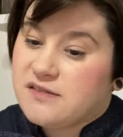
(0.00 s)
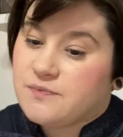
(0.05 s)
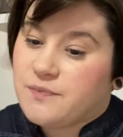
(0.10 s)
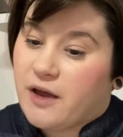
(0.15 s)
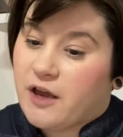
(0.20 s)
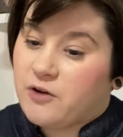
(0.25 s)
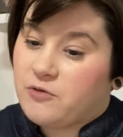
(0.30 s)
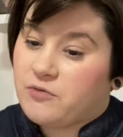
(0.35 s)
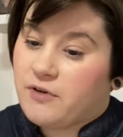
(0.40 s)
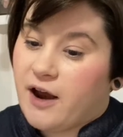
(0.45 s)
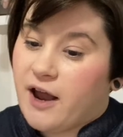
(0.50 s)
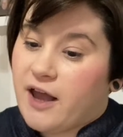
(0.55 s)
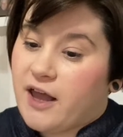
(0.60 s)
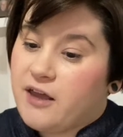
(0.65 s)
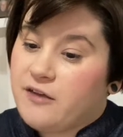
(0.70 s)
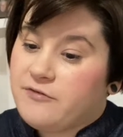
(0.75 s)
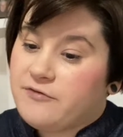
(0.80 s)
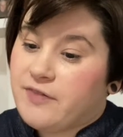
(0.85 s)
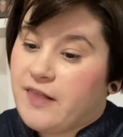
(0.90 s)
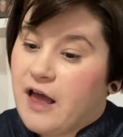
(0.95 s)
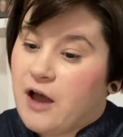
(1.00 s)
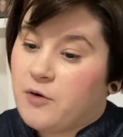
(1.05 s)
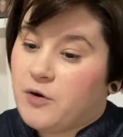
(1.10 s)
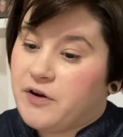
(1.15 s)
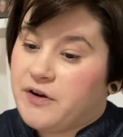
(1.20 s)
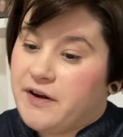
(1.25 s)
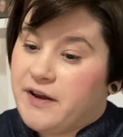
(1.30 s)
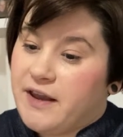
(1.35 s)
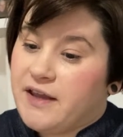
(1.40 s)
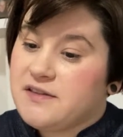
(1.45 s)
by
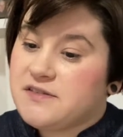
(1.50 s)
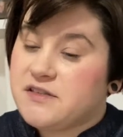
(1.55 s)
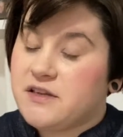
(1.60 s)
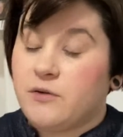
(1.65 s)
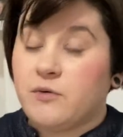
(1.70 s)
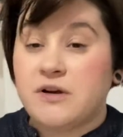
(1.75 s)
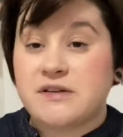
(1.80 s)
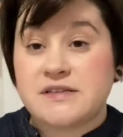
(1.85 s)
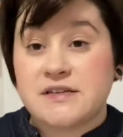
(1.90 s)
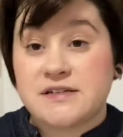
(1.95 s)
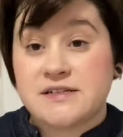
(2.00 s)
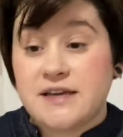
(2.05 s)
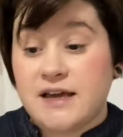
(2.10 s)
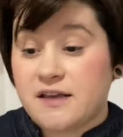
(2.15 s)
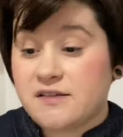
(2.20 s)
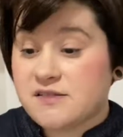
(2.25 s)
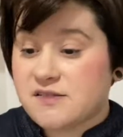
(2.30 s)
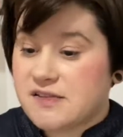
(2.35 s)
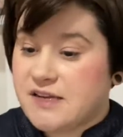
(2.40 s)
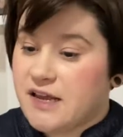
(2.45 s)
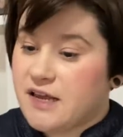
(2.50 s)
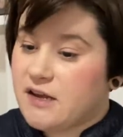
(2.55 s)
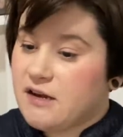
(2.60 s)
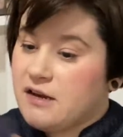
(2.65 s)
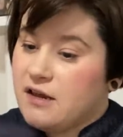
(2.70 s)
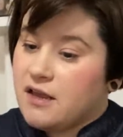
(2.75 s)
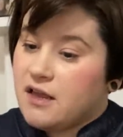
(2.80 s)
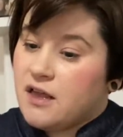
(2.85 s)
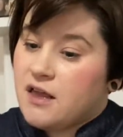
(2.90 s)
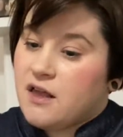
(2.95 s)
Rhyflower Knits. It was a test knit.
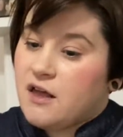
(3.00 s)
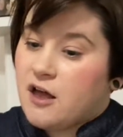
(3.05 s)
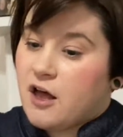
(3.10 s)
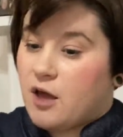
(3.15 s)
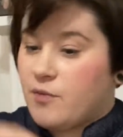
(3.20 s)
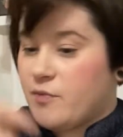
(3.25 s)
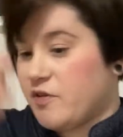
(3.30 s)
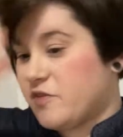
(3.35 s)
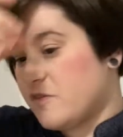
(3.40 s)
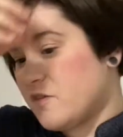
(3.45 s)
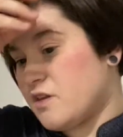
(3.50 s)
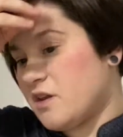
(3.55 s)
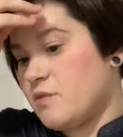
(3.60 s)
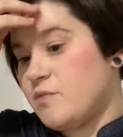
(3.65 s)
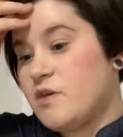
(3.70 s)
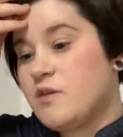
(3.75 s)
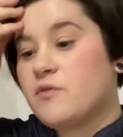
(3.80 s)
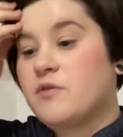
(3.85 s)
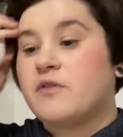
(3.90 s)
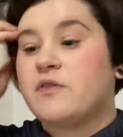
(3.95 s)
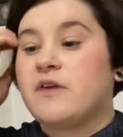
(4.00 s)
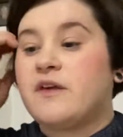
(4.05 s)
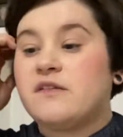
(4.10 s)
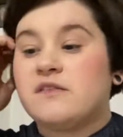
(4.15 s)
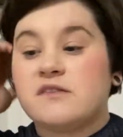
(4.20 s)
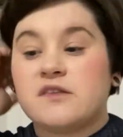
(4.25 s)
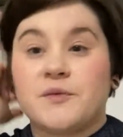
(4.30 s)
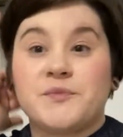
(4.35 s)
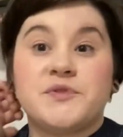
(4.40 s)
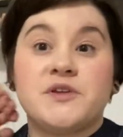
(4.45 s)
It's going to be
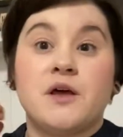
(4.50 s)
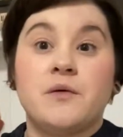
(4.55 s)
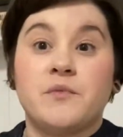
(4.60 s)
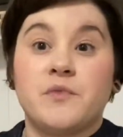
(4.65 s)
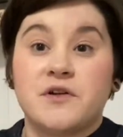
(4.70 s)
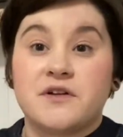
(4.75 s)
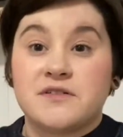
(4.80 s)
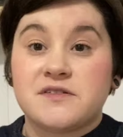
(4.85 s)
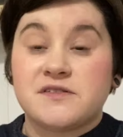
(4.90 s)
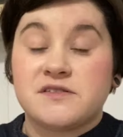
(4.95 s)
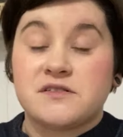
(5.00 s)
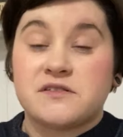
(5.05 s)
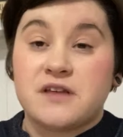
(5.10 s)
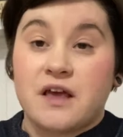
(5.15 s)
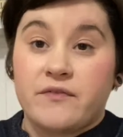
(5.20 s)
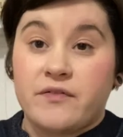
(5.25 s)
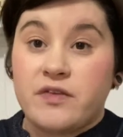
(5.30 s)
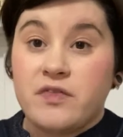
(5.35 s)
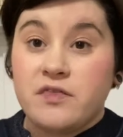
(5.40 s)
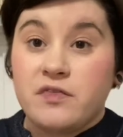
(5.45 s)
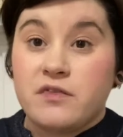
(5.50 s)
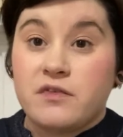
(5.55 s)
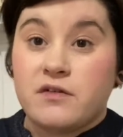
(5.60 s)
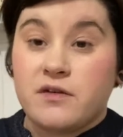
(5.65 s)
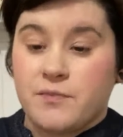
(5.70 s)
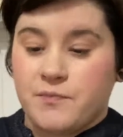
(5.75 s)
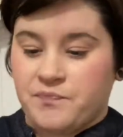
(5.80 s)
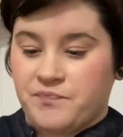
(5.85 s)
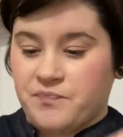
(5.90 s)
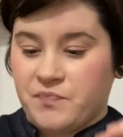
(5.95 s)
released September 7th.
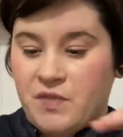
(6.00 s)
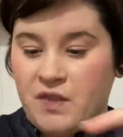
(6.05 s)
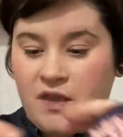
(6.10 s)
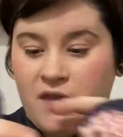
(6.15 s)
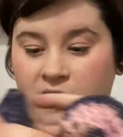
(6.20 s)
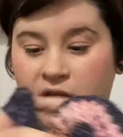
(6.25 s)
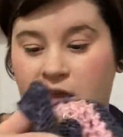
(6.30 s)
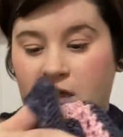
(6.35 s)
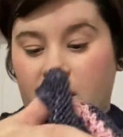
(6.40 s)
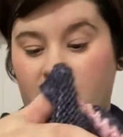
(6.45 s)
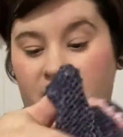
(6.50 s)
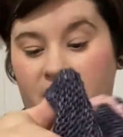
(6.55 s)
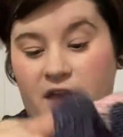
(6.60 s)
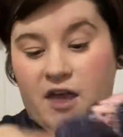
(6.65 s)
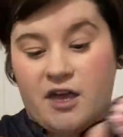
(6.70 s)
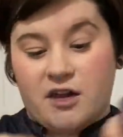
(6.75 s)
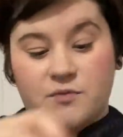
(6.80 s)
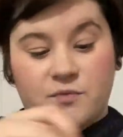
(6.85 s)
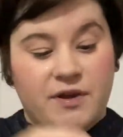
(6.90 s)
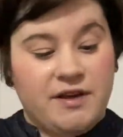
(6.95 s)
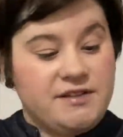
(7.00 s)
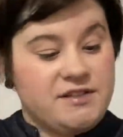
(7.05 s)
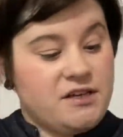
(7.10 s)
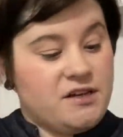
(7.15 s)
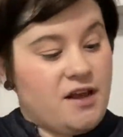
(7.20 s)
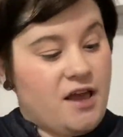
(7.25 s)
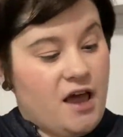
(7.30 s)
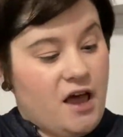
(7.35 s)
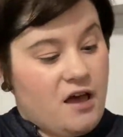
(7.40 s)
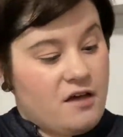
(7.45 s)
And we
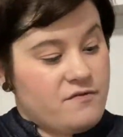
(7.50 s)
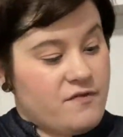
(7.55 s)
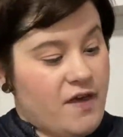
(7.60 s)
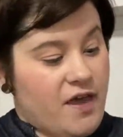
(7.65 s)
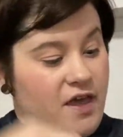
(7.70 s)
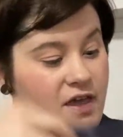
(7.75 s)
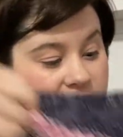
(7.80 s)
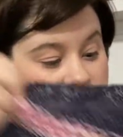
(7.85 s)
did have a